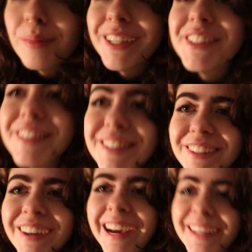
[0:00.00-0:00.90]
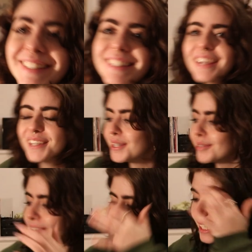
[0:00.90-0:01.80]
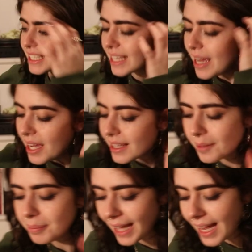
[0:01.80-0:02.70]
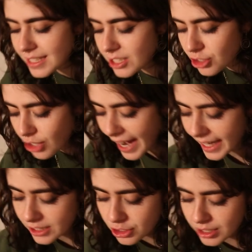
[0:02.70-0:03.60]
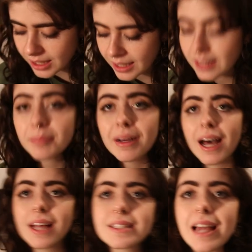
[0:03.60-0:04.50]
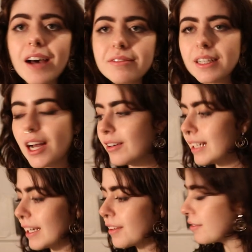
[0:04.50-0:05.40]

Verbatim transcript: much stress because the plans changed in the past half an hour like